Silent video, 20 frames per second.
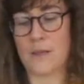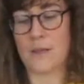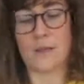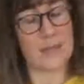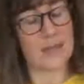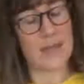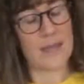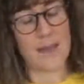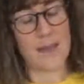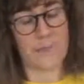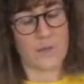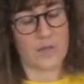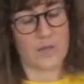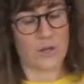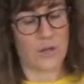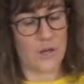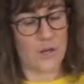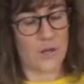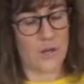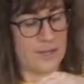Yep,
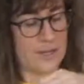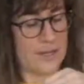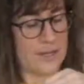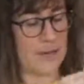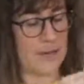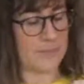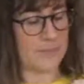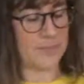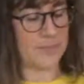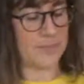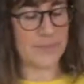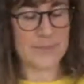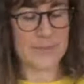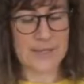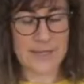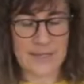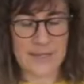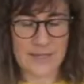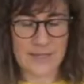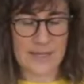you could do.
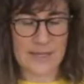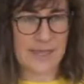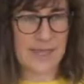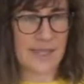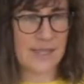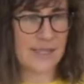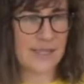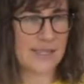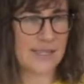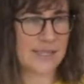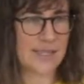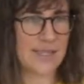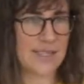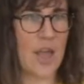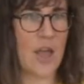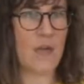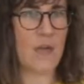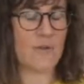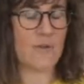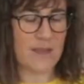
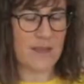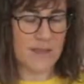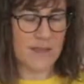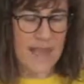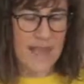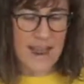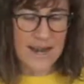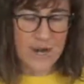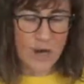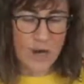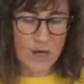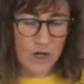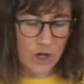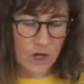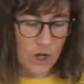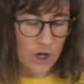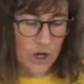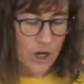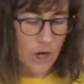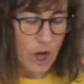So then you're
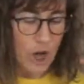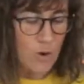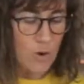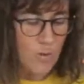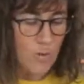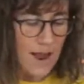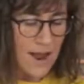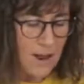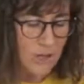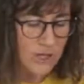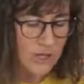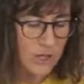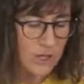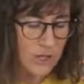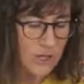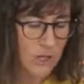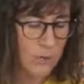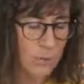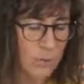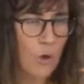going to go round
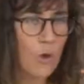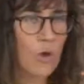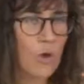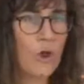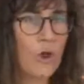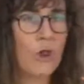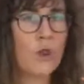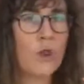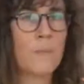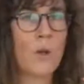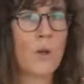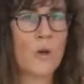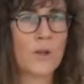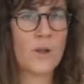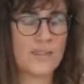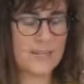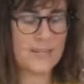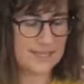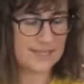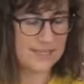and do all the
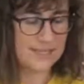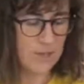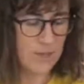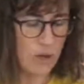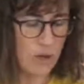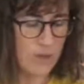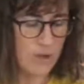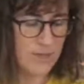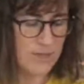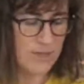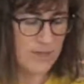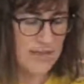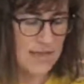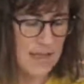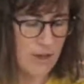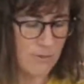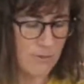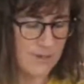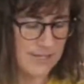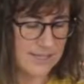points on the
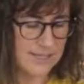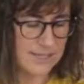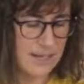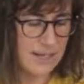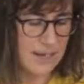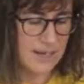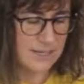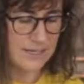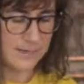outside.